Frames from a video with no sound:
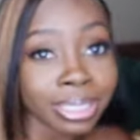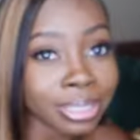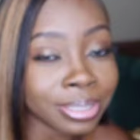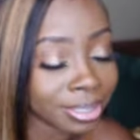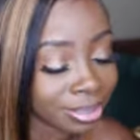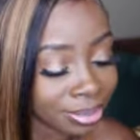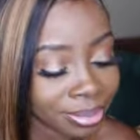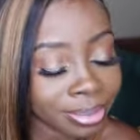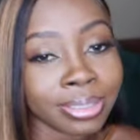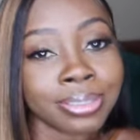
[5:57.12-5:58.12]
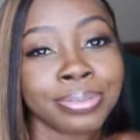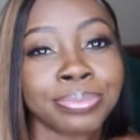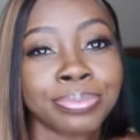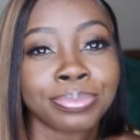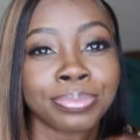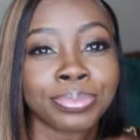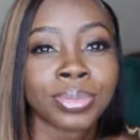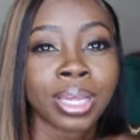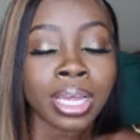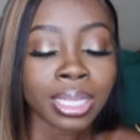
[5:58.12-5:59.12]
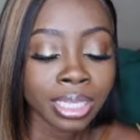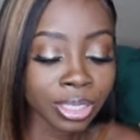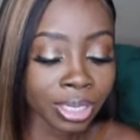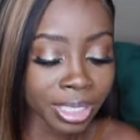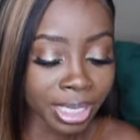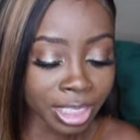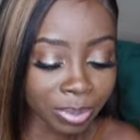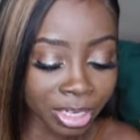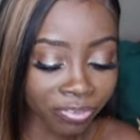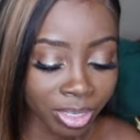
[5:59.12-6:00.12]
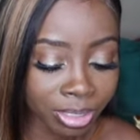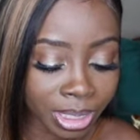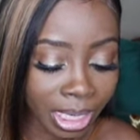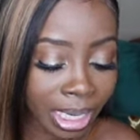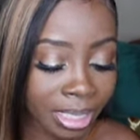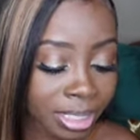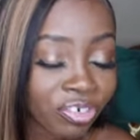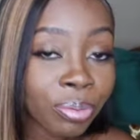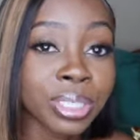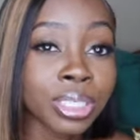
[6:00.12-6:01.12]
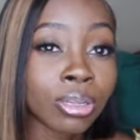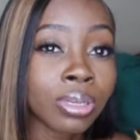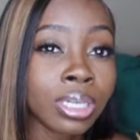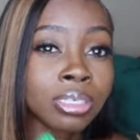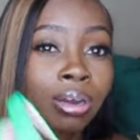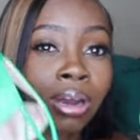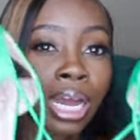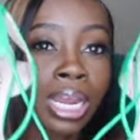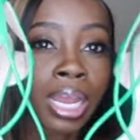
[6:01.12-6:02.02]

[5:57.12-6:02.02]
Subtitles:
assistant here. These are the next pair of heels. I got these from Miss Lola. Y'all, I